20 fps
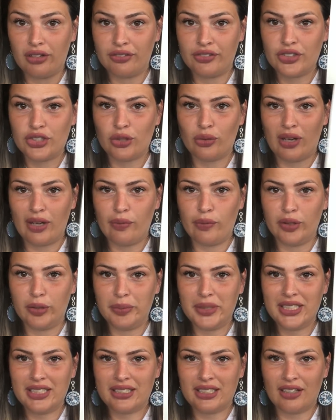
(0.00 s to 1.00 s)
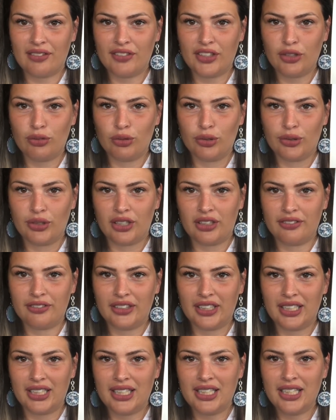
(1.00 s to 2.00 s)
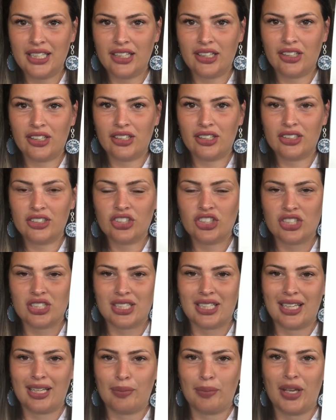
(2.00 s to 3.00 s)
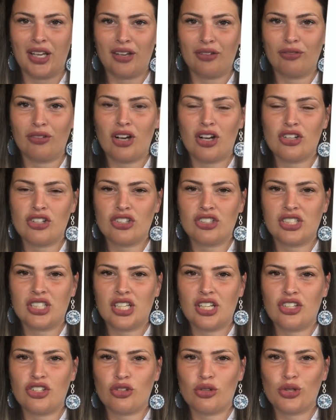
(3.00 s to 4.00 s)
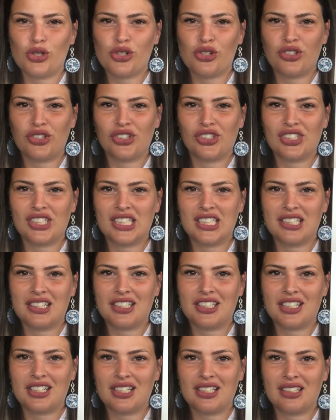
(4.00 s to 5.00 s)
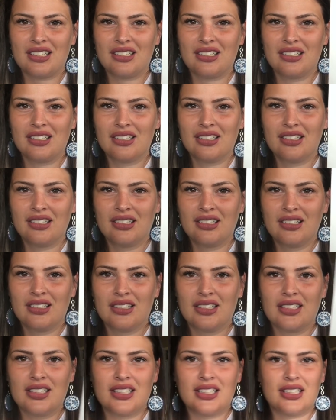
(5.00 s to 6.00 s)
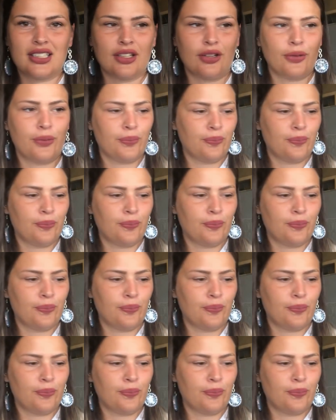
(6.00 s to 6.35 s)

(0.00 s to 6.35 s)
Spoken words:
So I will be stuffing Rudolph in here, just like Megan Rogers did Georgia Girl Stitching. So,